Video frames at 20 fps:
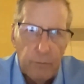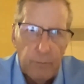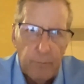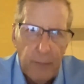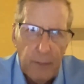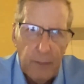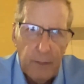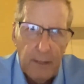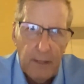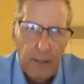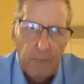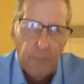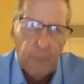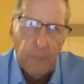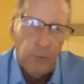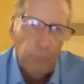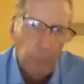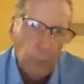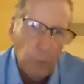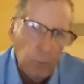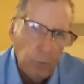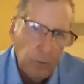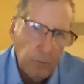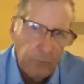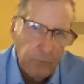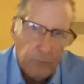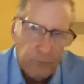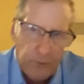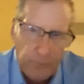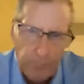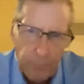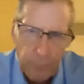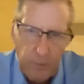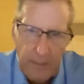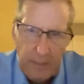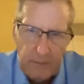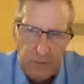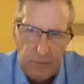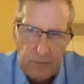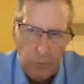If you're
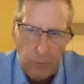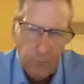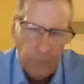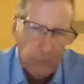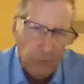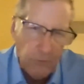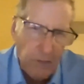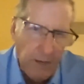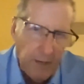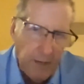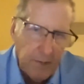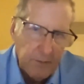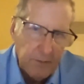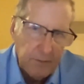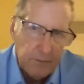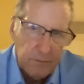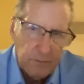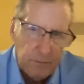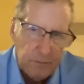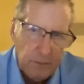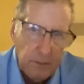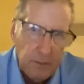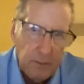depressed or if you're anxious,